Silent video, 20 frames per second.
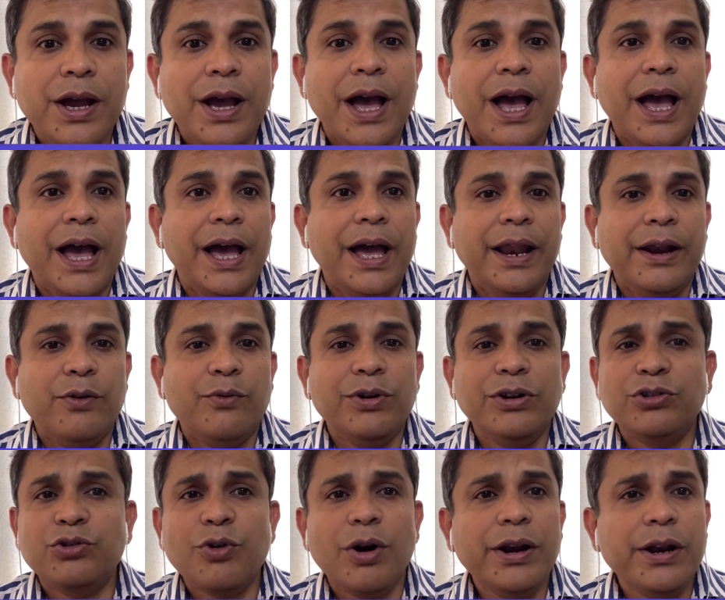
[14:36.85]
And what
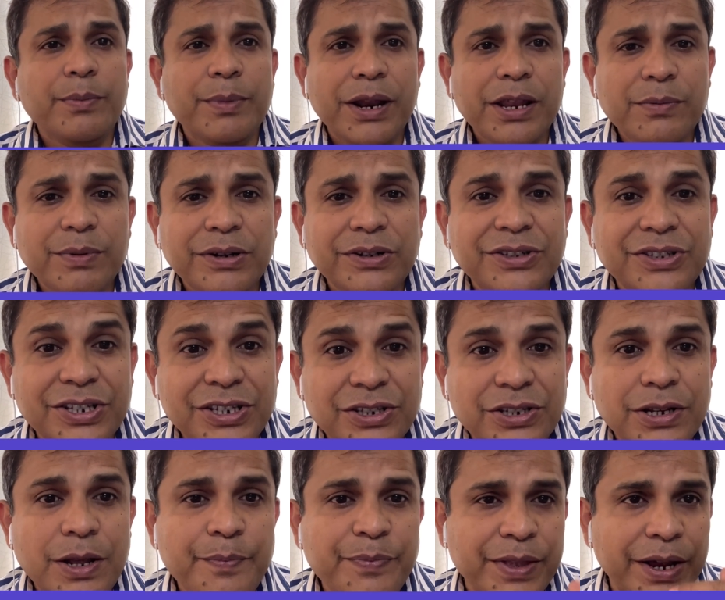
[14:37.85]
is quality management system?